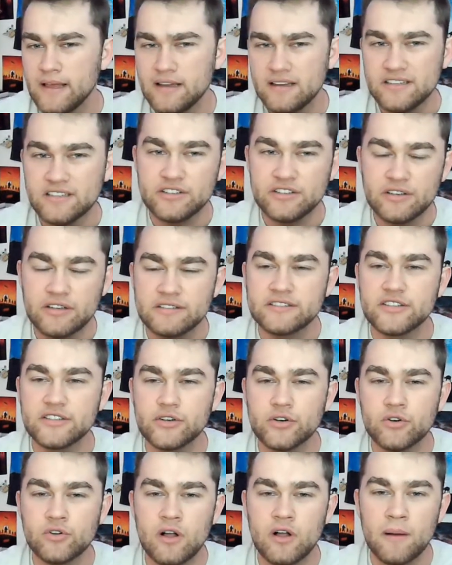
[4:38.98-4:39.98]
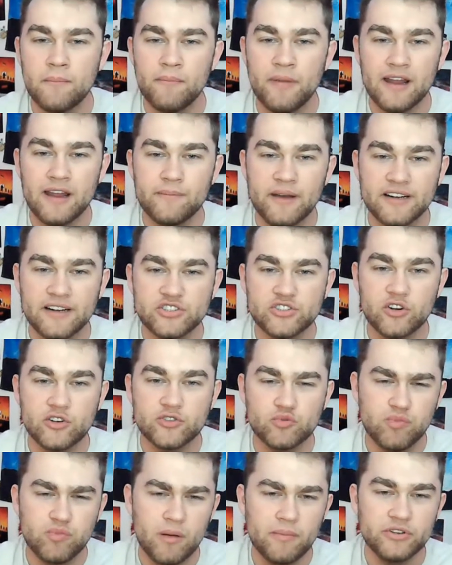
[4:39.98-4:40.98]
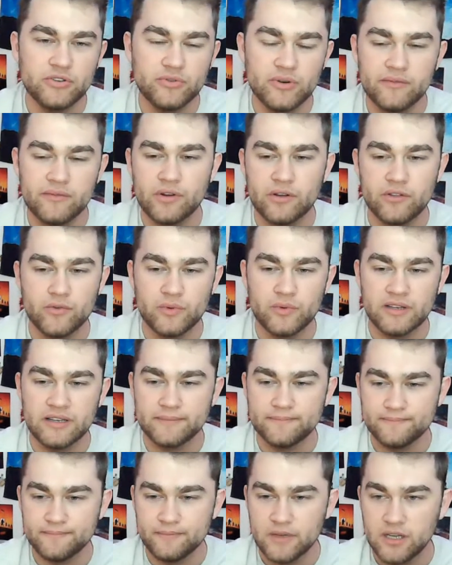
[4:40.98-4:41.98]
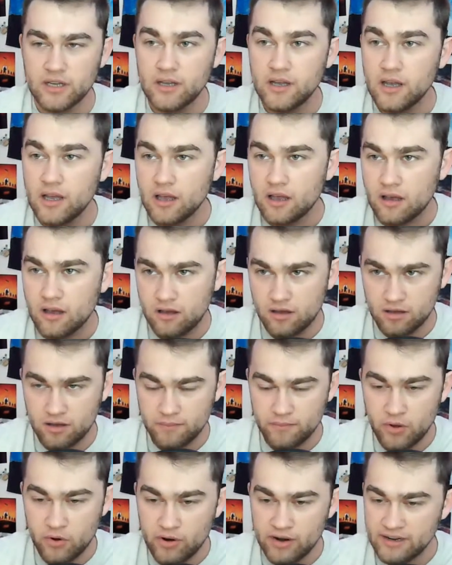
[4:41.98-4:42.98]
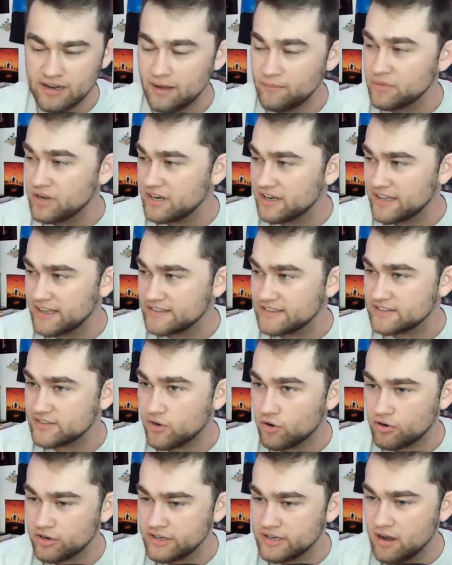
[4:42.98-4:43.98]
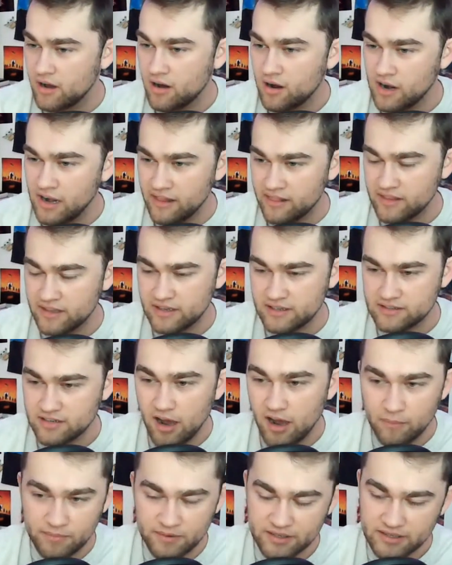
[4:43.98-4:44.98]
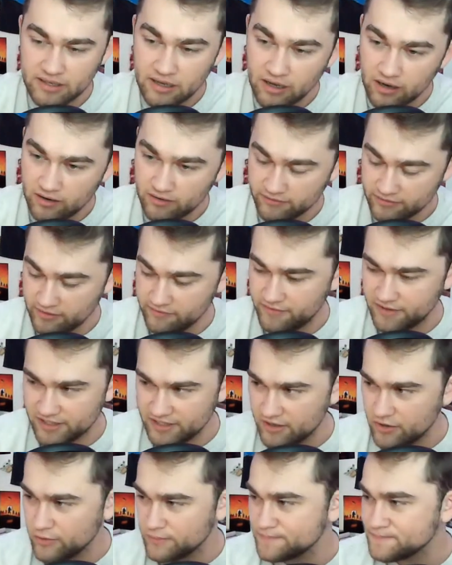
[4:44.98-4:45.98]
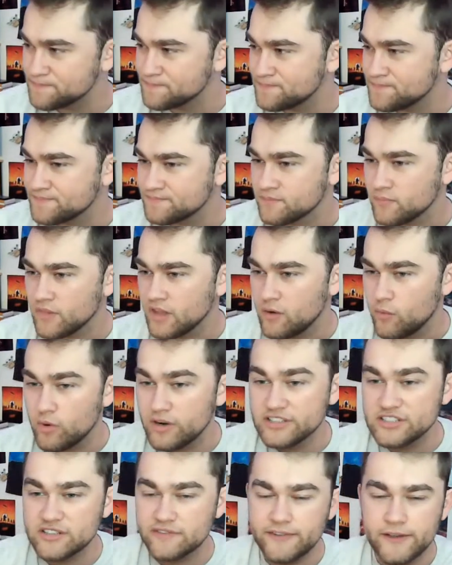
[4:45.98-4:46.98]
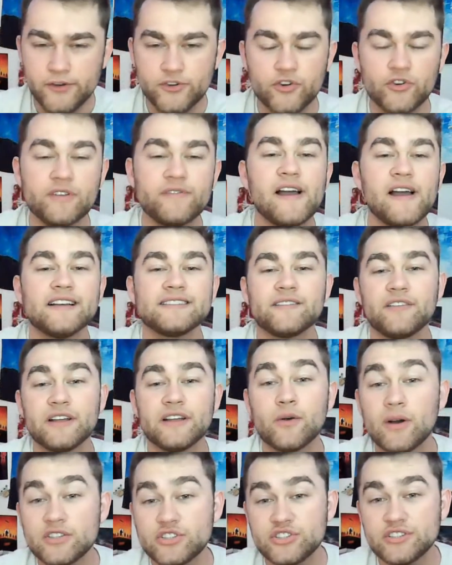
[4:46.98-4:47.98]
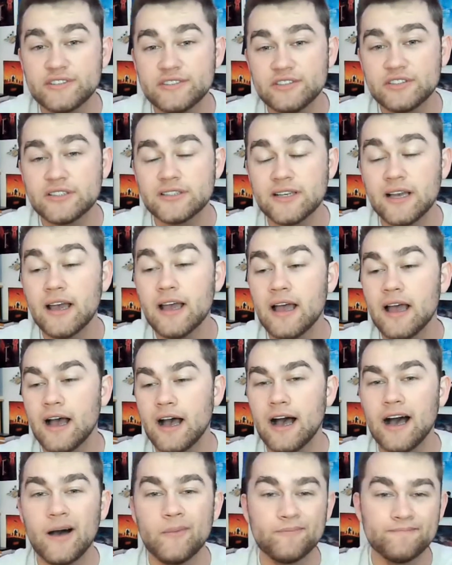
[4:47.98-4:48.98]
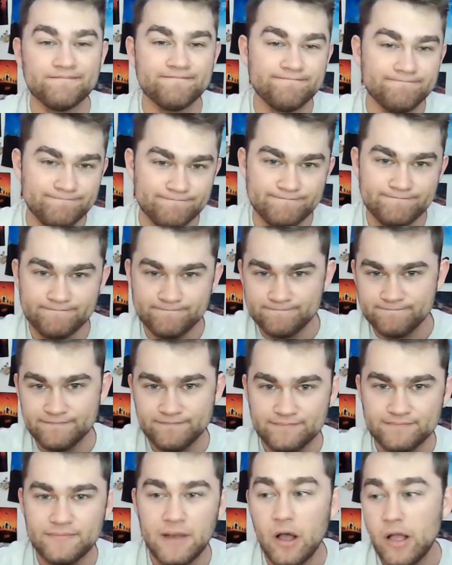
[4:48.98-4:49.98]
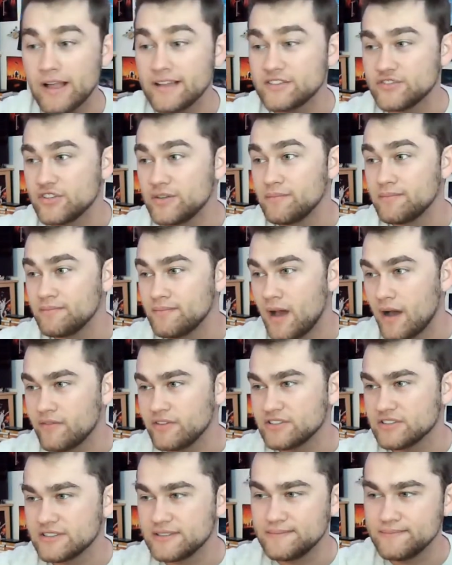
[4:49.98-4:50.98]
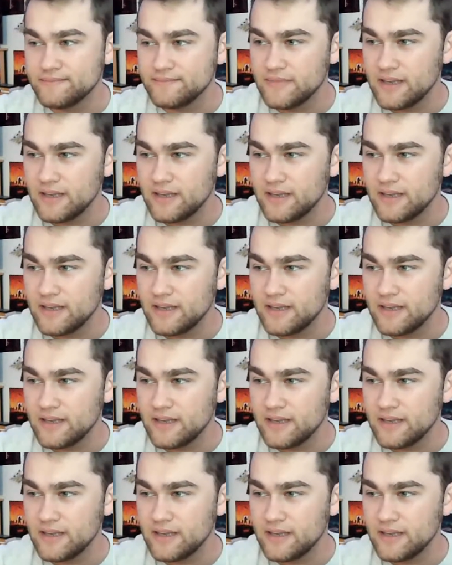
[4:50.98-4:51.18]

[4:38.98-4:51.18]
Until Bad Batch starts, we'll probably do it every other week. All right, I'm going to get started on the topic of the video. What is the future? And if you guys have any questions, I'll answer them, obviously.